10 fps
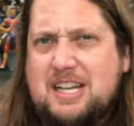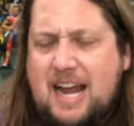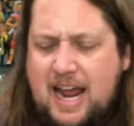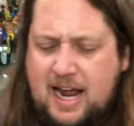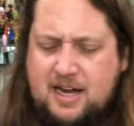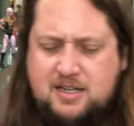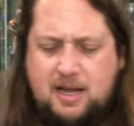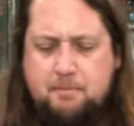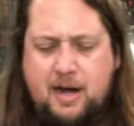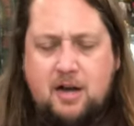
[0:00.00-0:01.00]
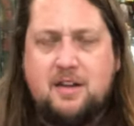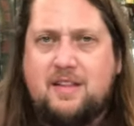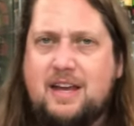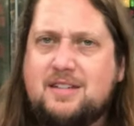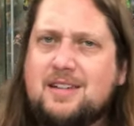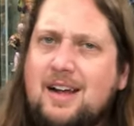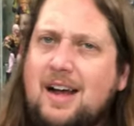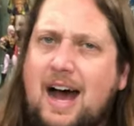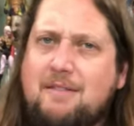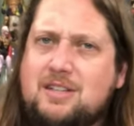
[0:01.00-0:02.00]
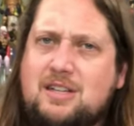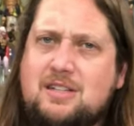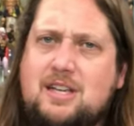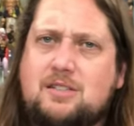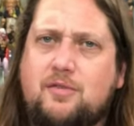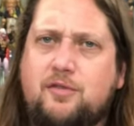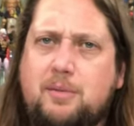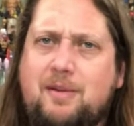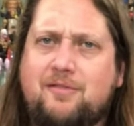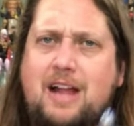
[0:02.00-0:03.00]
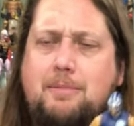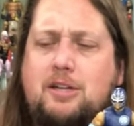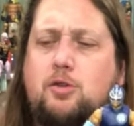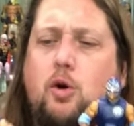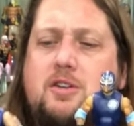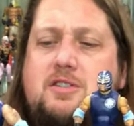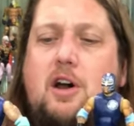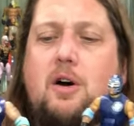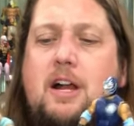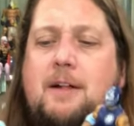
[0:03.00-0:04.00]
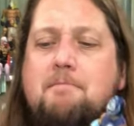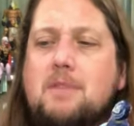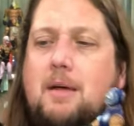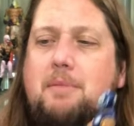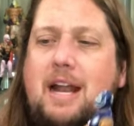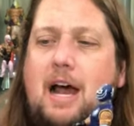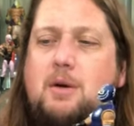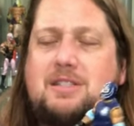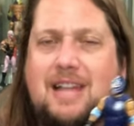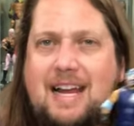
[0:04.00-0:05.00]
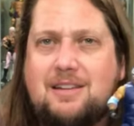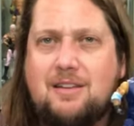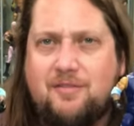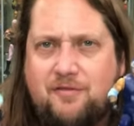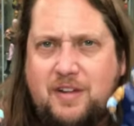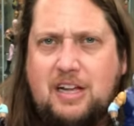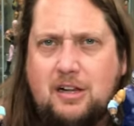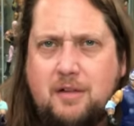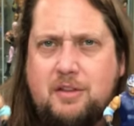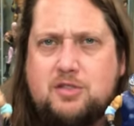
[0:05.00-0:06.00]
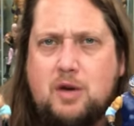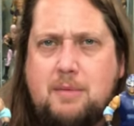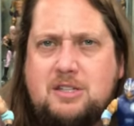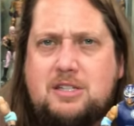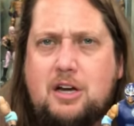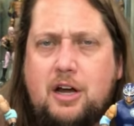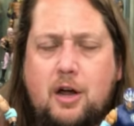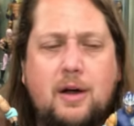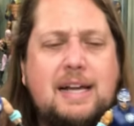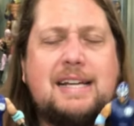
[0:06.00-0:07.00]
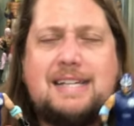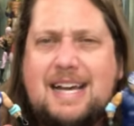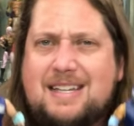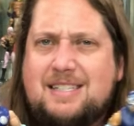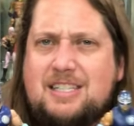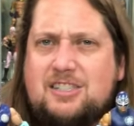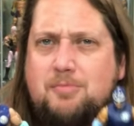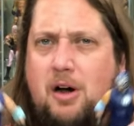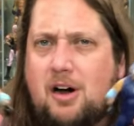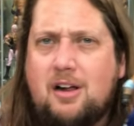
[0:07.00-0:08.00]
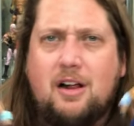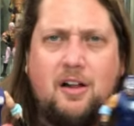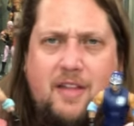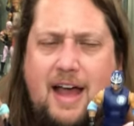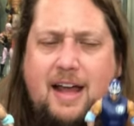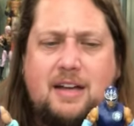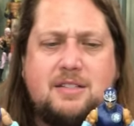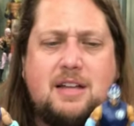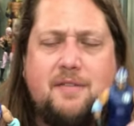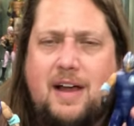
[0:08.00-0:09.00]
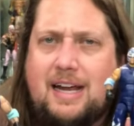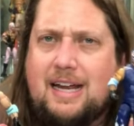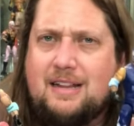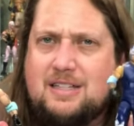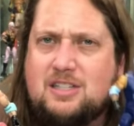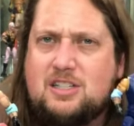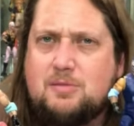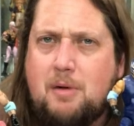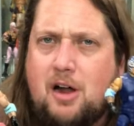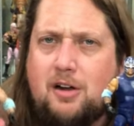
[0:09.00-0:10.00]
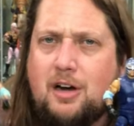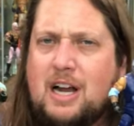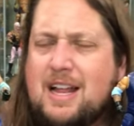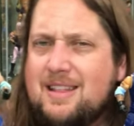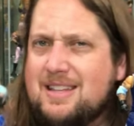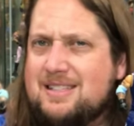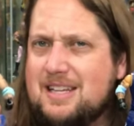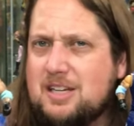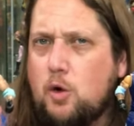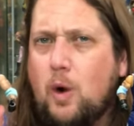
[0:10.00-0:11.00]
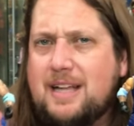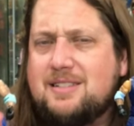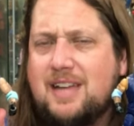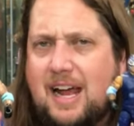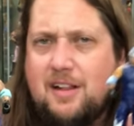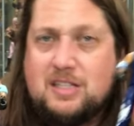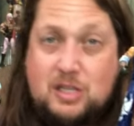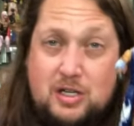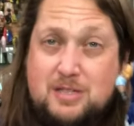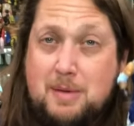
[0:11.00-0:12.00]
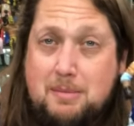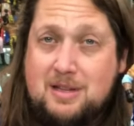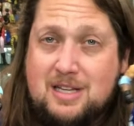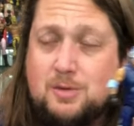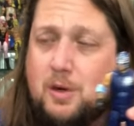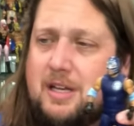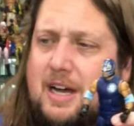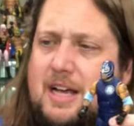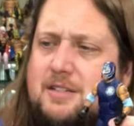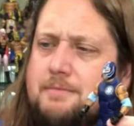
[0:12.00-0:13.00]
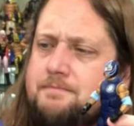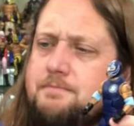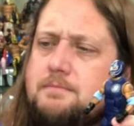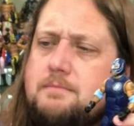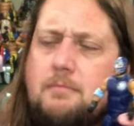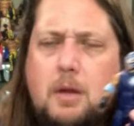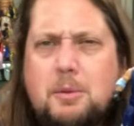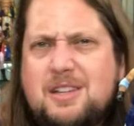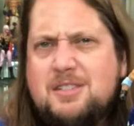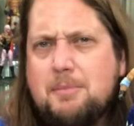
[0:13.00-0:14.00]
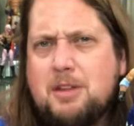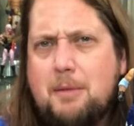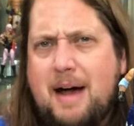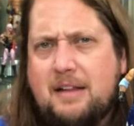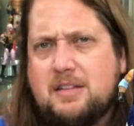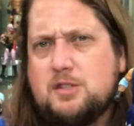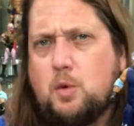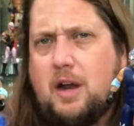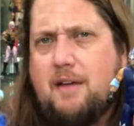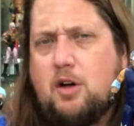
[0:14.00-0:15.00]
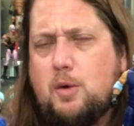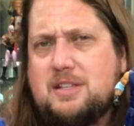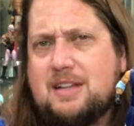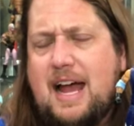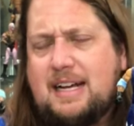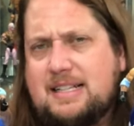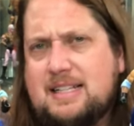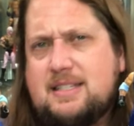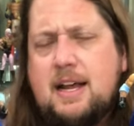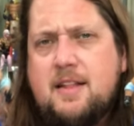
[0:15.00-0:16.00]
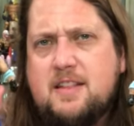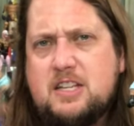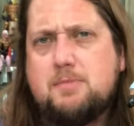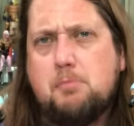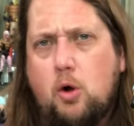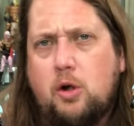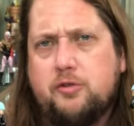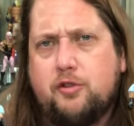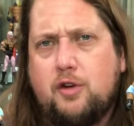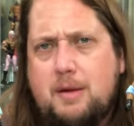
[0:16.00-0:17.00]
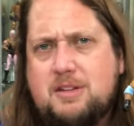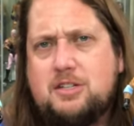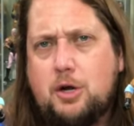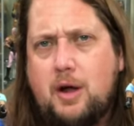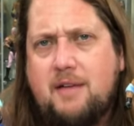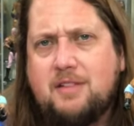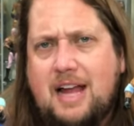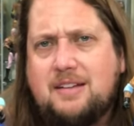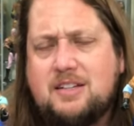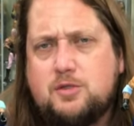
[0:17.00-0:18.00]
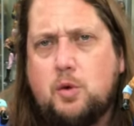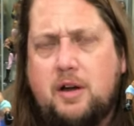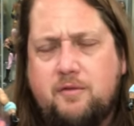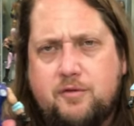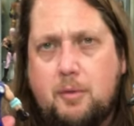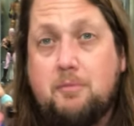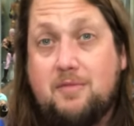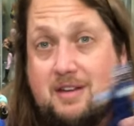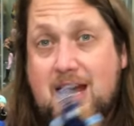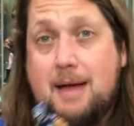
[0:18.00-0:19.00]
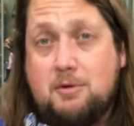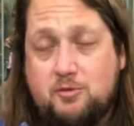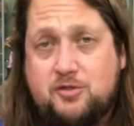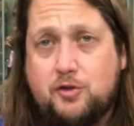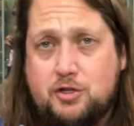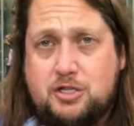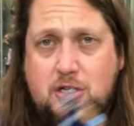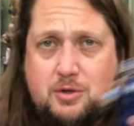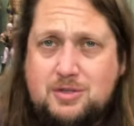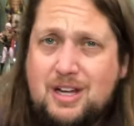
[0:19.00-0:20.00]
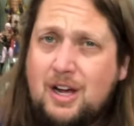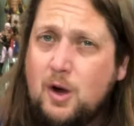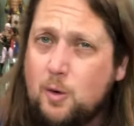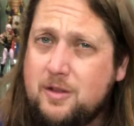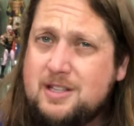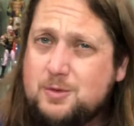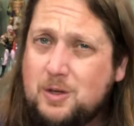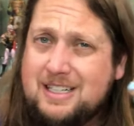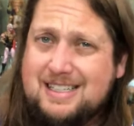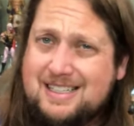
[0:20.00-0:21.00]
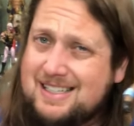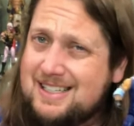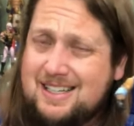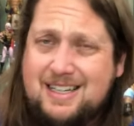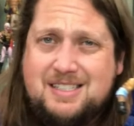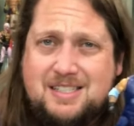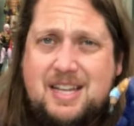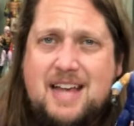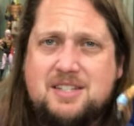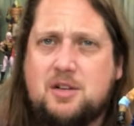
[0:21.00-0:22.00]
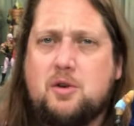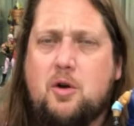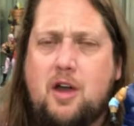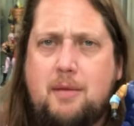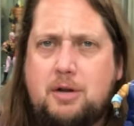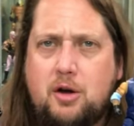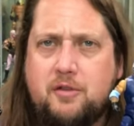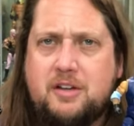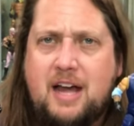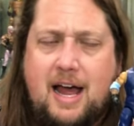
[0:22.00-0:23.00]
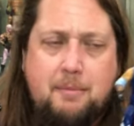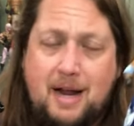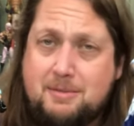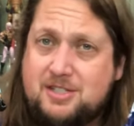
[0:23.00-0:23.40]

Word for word: in hand compared to this. Obviously, this has a flippy-floppy torso. But I always liked the feel of this Rey Mysterio. Yes, he's small, all that kind of stuff. I get it. This is smaller. This doesn't quite scale as good as maybe this one does. But something about this one I've always liked. This mold for Rey Mysterio. I've liked this one from the time it was first used. Where this one, it just hasn't grown on me over time. But I'm